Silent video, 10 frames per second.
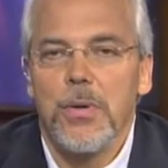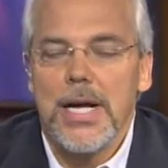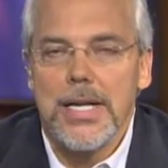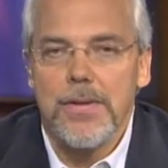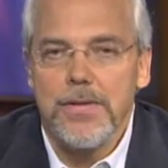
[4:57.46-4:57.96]
all, we
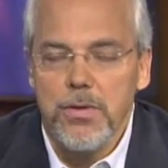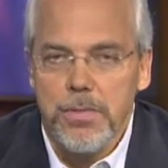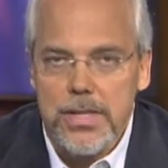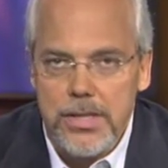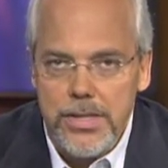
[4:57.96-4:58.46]
got to give this little
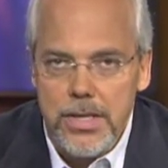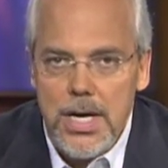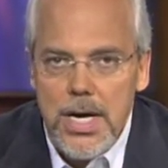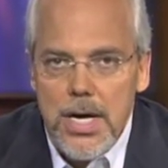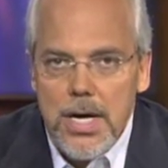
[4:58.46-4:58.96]
message here.
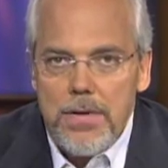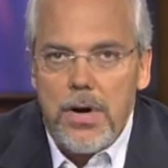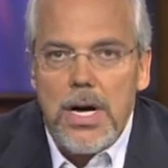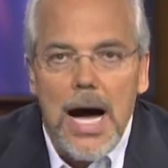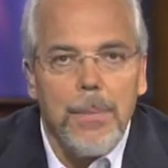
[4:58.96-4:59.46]

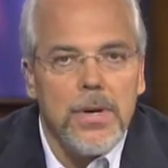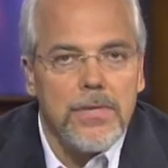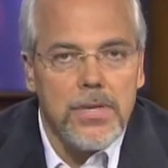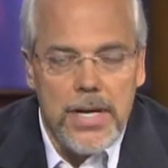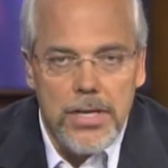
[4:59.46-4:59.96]
For a copy
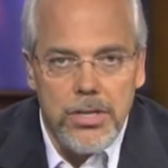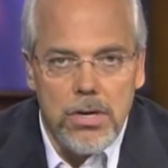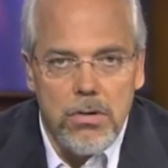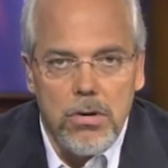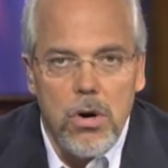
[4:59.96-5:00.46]
of today's
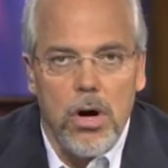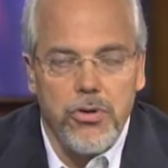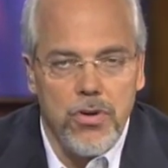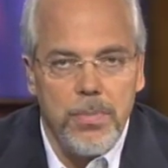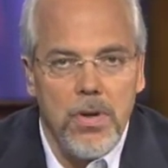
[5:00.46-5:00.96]
show, call
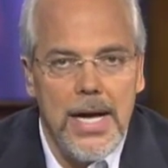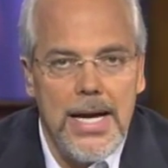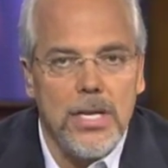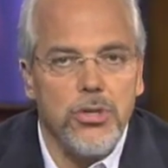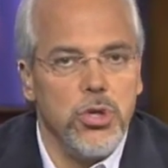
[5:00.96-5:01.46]

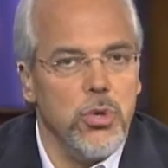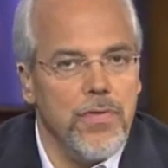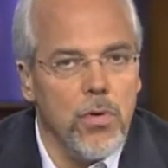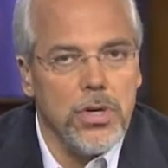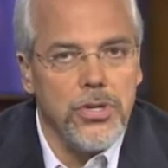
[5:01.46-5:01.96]

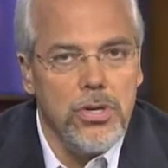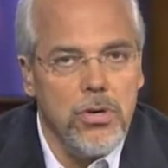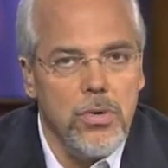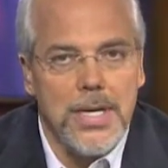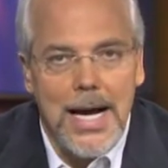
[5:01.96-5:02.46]

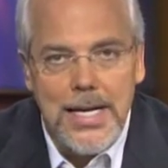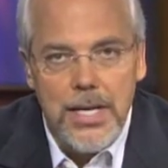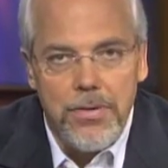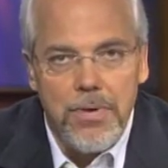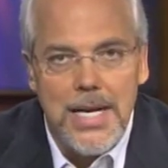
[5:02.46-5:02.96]

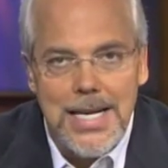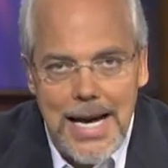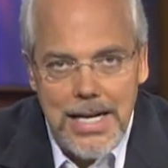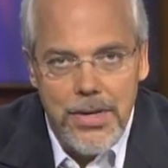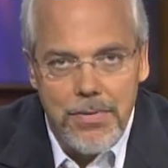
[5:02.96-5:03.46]

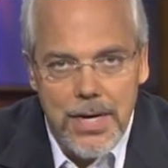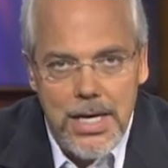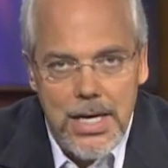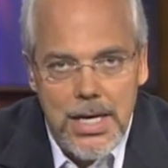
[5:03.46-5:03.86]
888-242-9393.